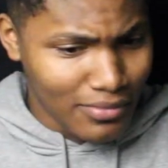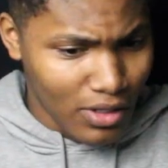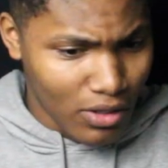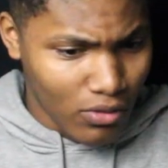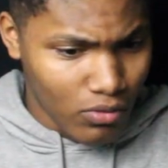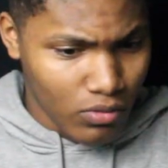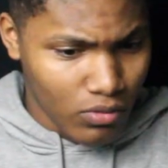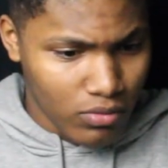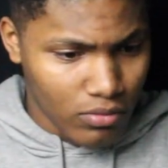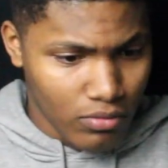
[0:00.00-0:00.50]

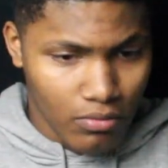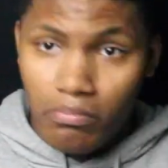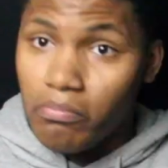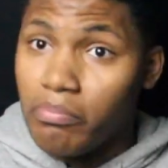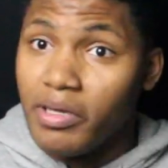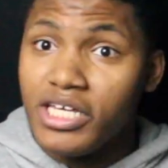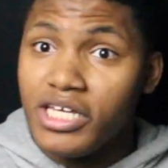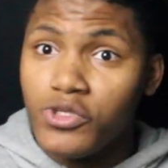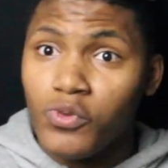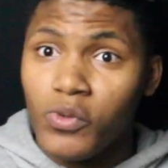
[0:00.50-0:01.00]
Oh,
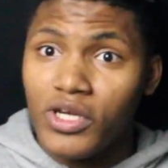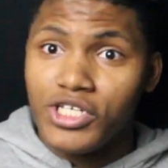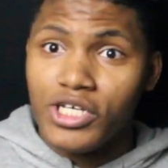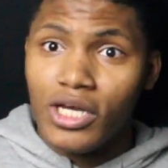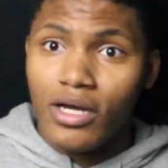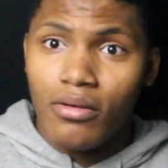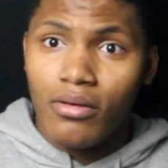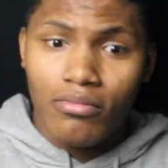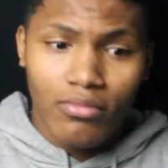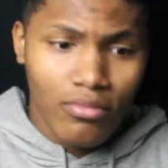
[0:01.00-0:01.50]
B switch
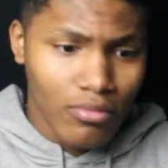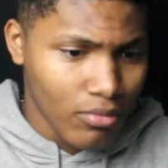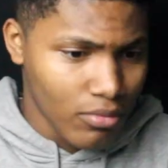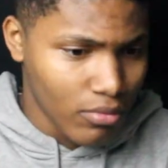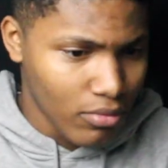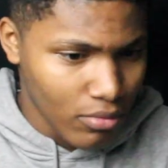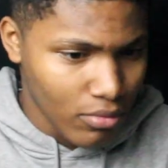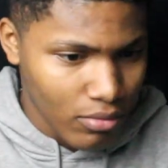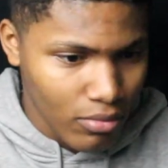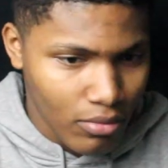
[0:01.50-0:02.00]
up.
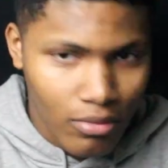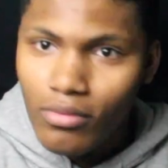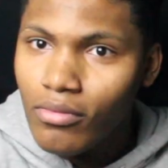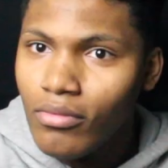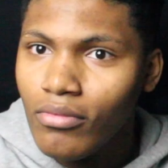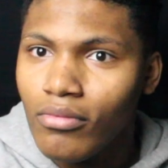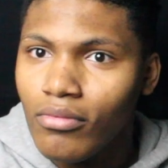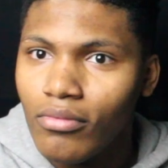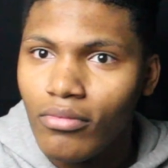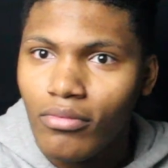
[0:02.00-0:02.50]

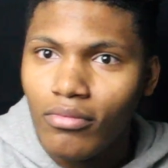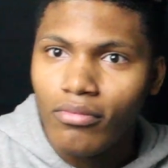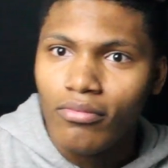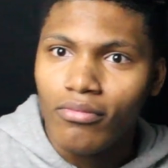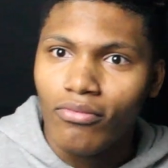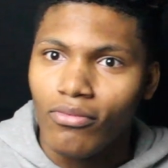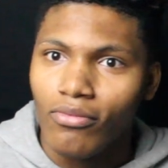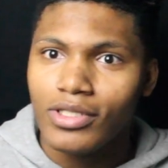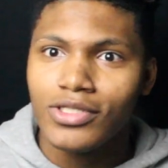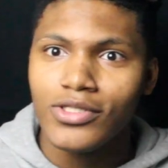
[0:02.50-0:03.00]

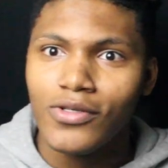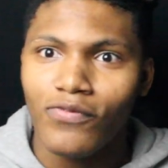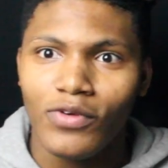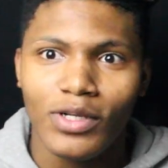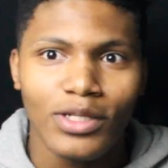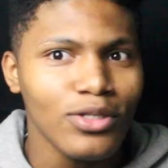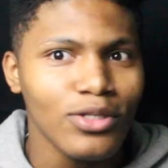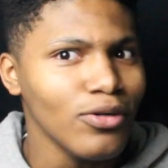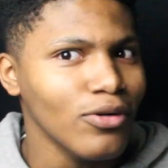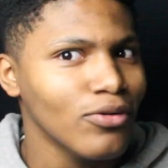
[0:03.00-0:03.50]
What you
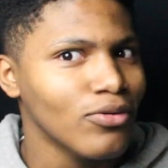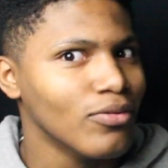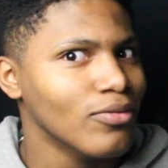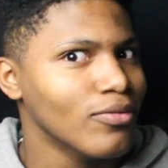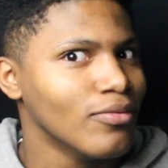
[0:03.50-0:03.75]
finna do?